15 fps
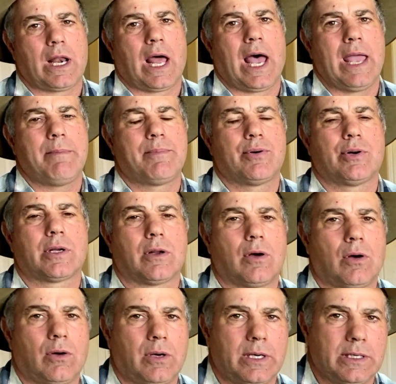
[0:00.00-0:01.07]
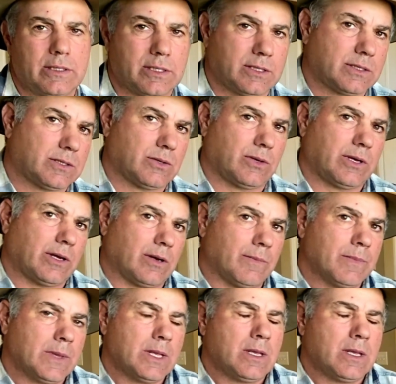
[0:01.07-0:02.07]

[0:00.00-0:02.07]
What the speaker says: I put onto the soil,